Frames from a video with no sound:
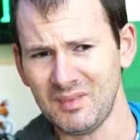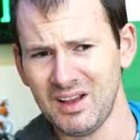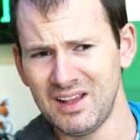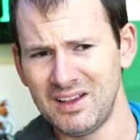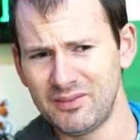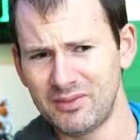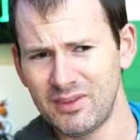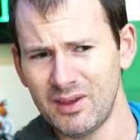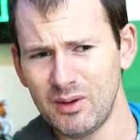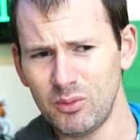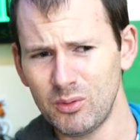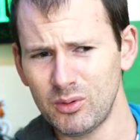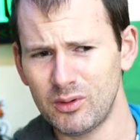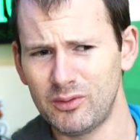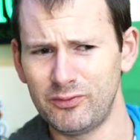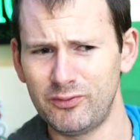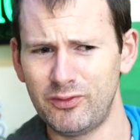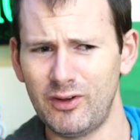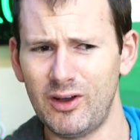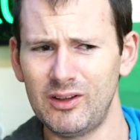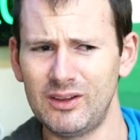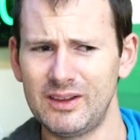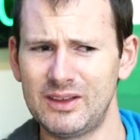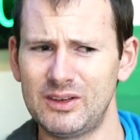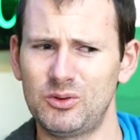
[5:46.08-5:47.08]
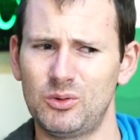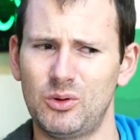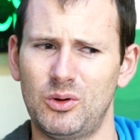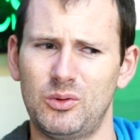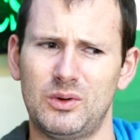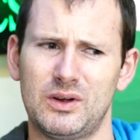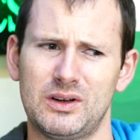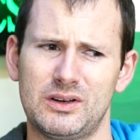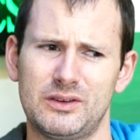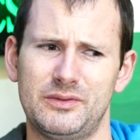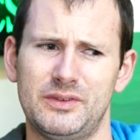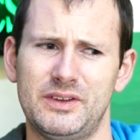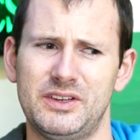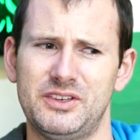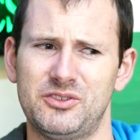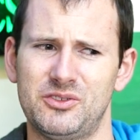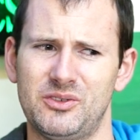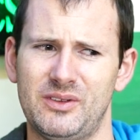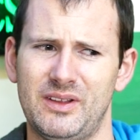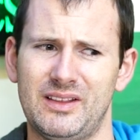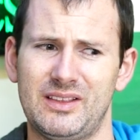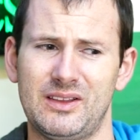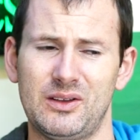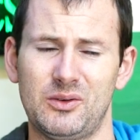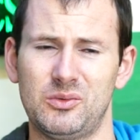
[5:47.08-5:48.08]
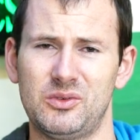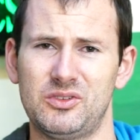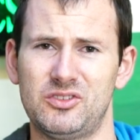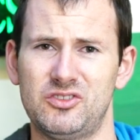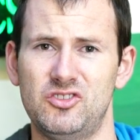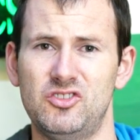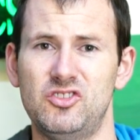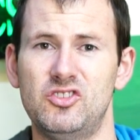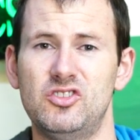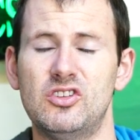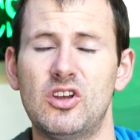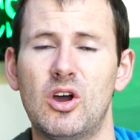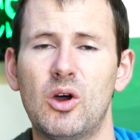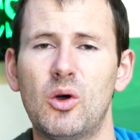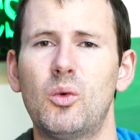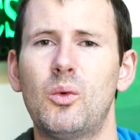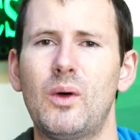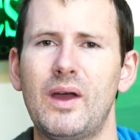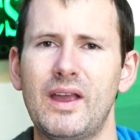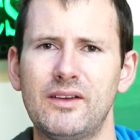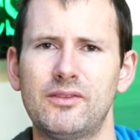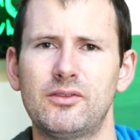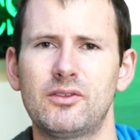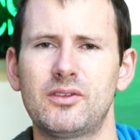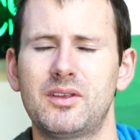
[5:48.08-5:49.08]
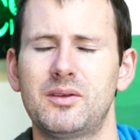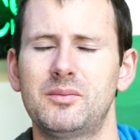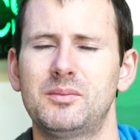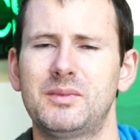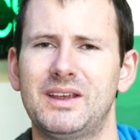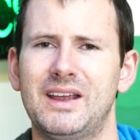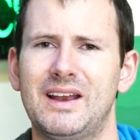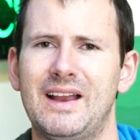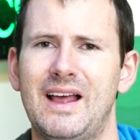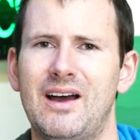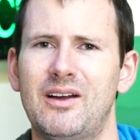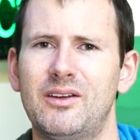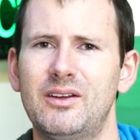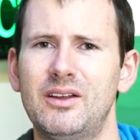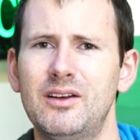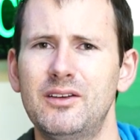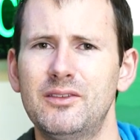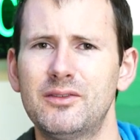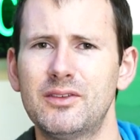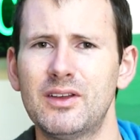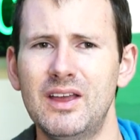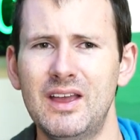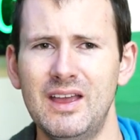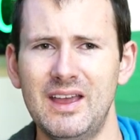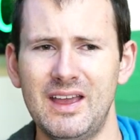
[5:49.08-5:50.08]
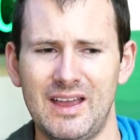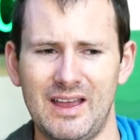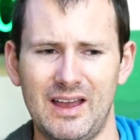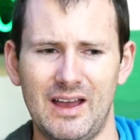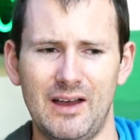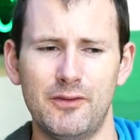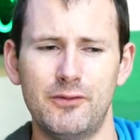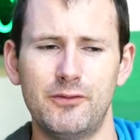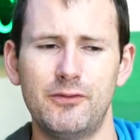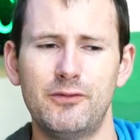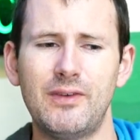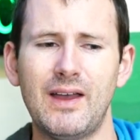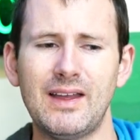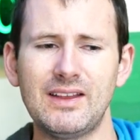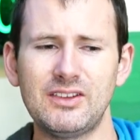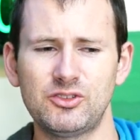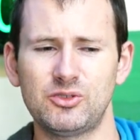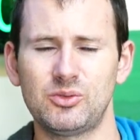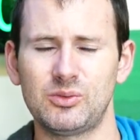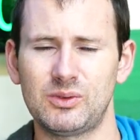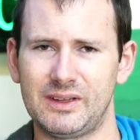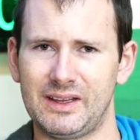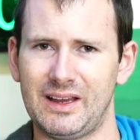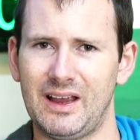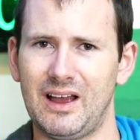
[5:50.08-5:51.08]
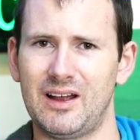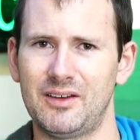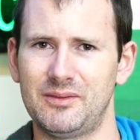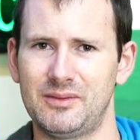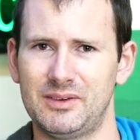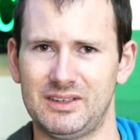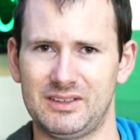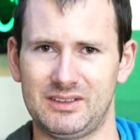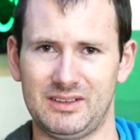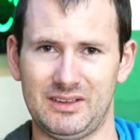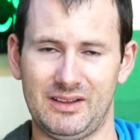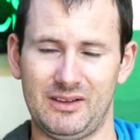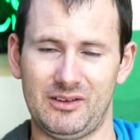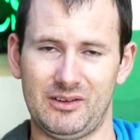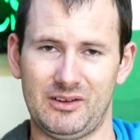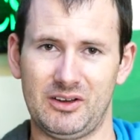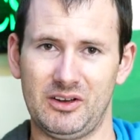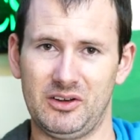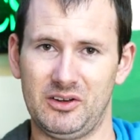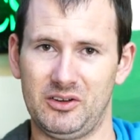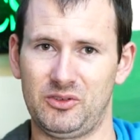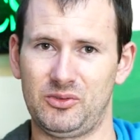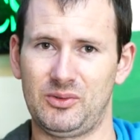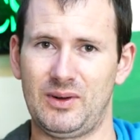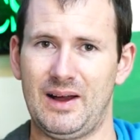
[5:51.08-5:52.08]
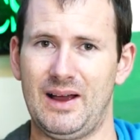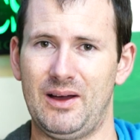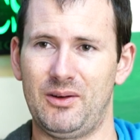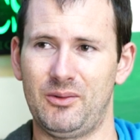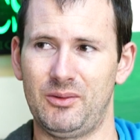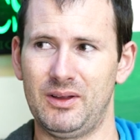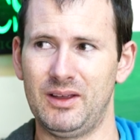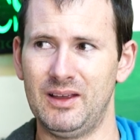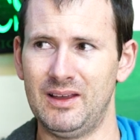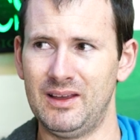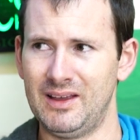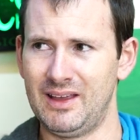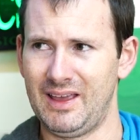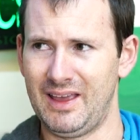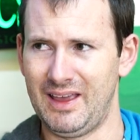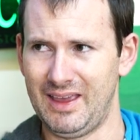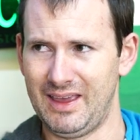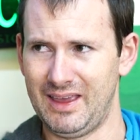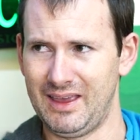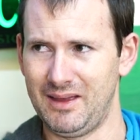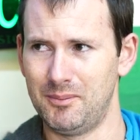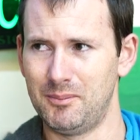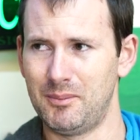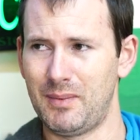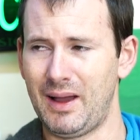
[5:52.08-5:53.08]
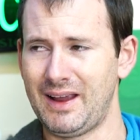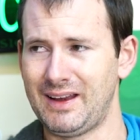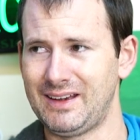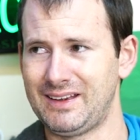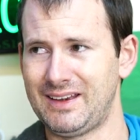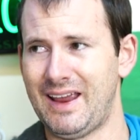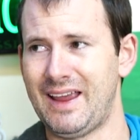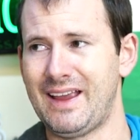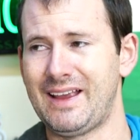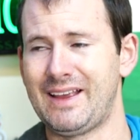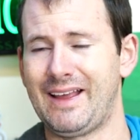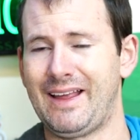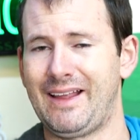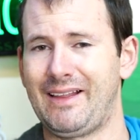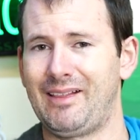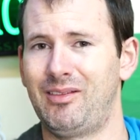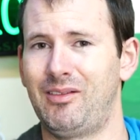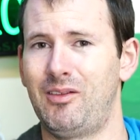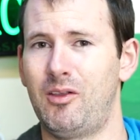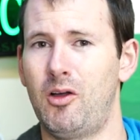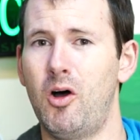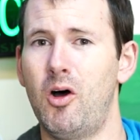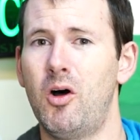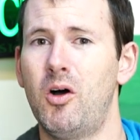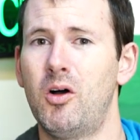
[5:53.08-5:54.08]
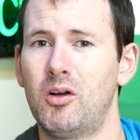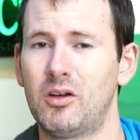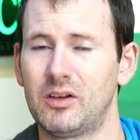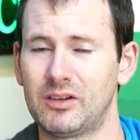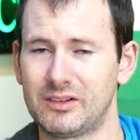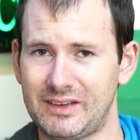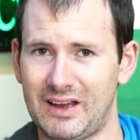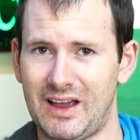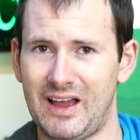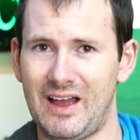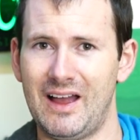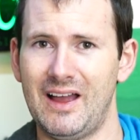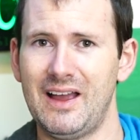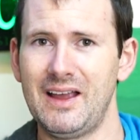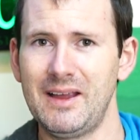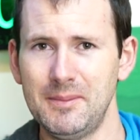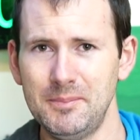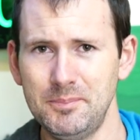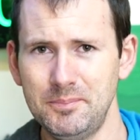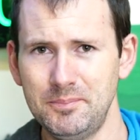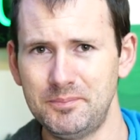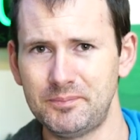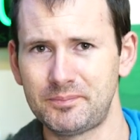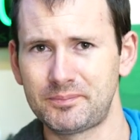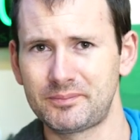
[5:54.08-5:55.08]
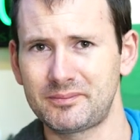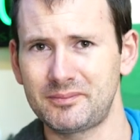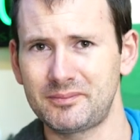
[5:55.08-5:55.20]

if they were to fall into a water feature that there was no way for them to get out of. Eventually, obviously, they're going to drown. It might take a long time,